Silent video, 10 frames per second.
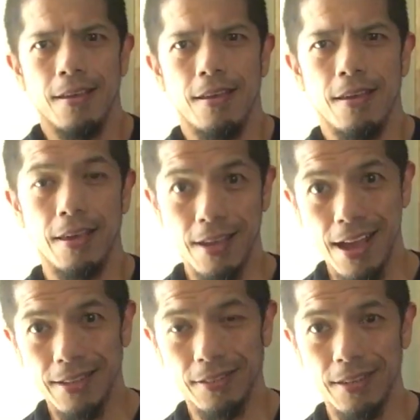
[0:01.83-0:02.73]
Hey
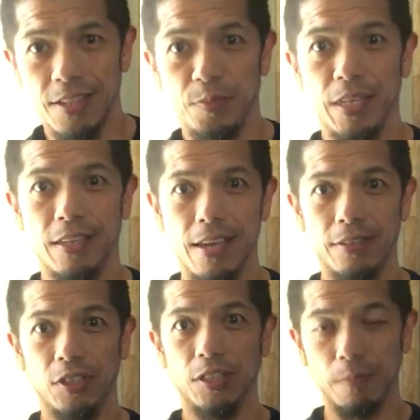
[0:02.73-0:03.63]
guys, it's me again.
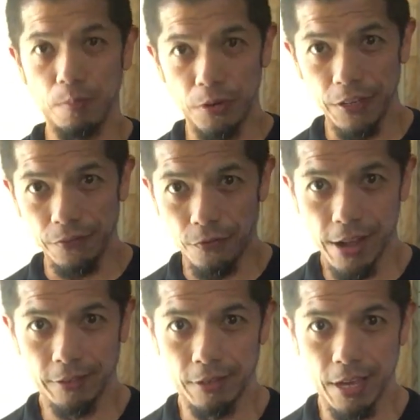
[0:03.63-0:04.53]
Just a brief
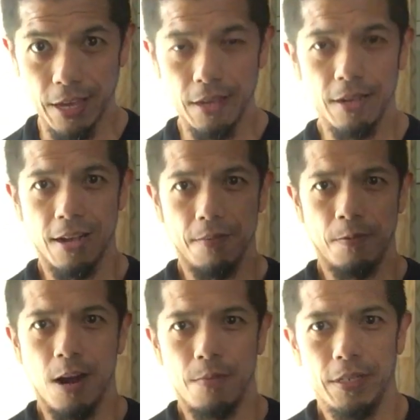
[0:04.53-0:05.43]
rant today, I
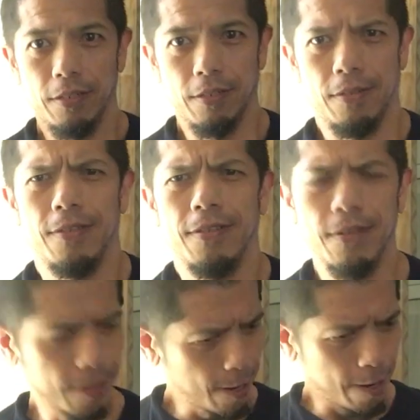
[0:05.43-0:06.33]
promise.
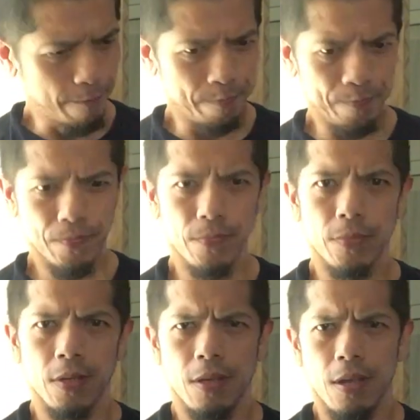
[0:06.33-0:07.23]
Um,
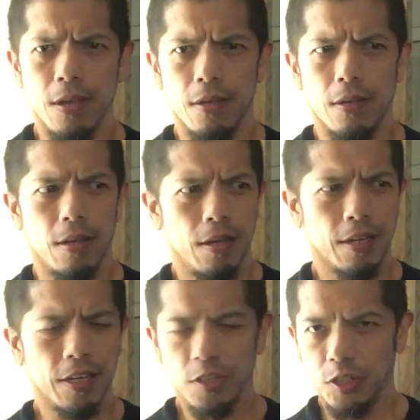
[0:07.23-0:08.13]
I
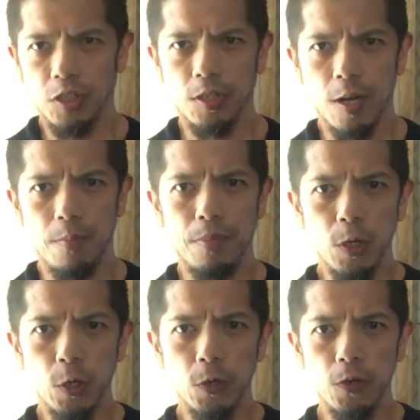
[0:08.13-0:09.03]
guess there's just a um,
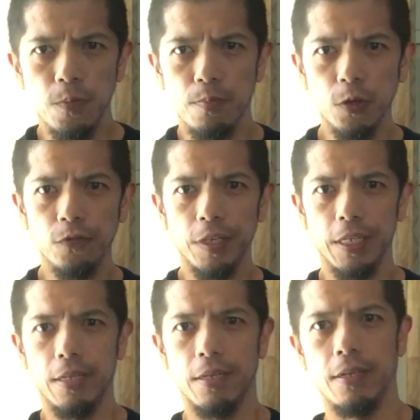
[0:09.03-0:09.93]
new
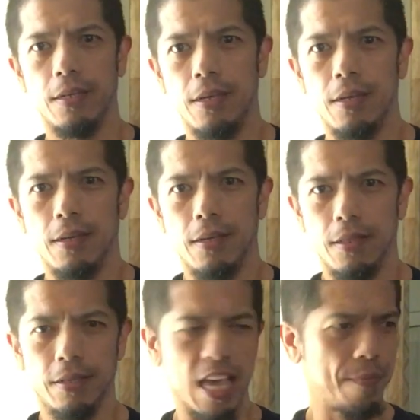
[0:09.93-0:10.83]
movie
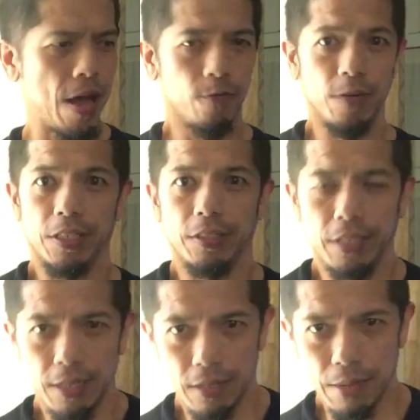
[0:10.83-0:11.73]
that came out
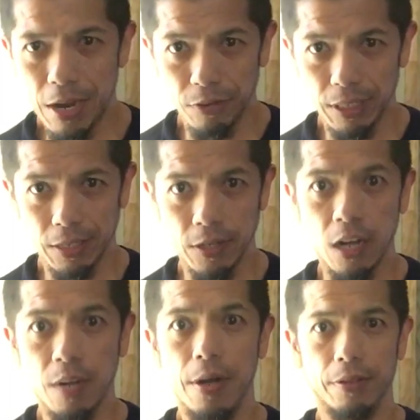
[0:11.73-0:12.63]
recently. I'm not really going to
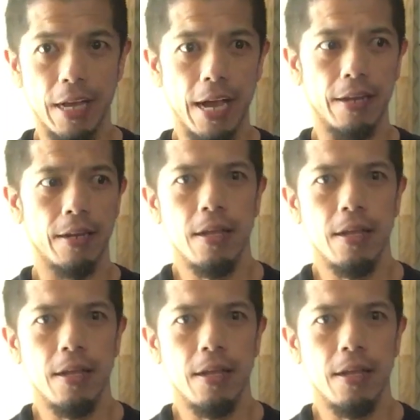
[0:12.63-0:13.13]
talk about that.